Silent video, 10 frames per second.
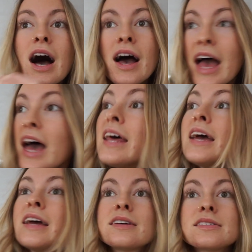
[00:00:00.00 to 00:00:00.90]

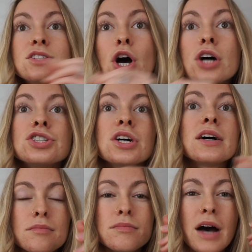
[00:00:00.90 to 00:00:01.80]
headaches,
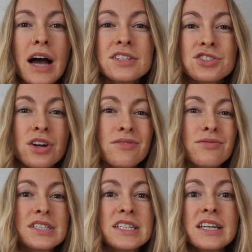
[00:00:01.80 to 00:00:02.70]
nausea, eye
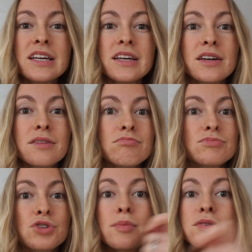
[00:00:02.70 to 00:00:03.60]
strain, fatigue,
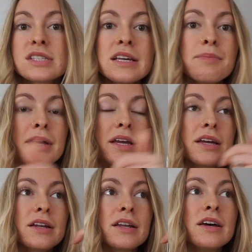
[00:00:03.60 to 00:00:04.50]
trouble
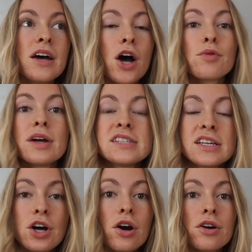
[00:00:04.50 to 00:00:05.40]
sleeping, a
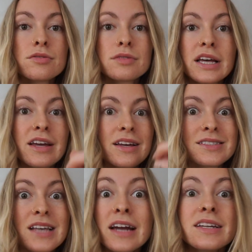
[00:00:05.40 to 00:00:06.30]
racing heart, like
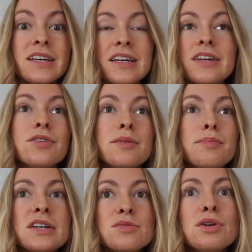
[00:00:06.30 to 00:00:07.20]
anxiety
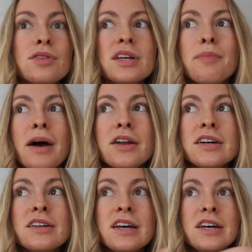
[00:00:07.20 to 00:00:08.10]
even, because when you think about
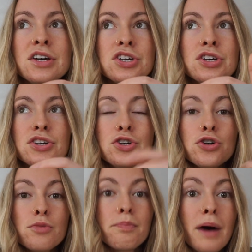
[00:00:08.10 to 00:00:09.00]
it,
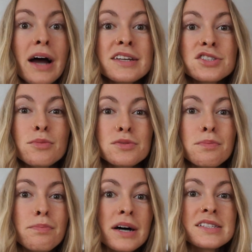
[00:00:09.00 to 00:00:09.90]
your body's
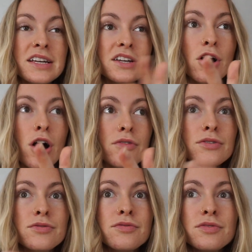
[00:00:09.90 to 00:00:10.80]
almost buzzing off
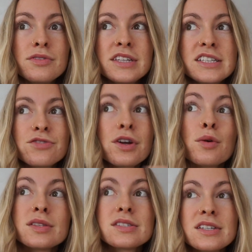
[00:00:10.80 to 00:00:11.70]
of these
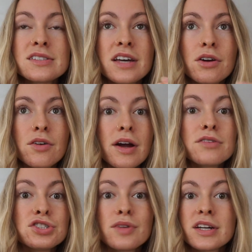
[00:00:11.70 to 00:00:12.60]
frequencies that are
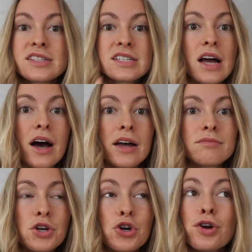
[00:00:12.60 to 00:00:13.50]
around you that it's
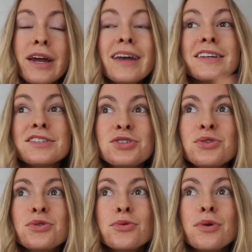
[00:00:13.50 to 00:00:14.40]
not created
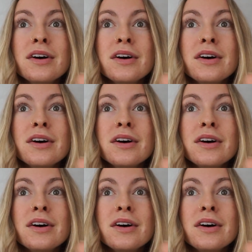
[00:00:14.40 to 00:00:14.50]
to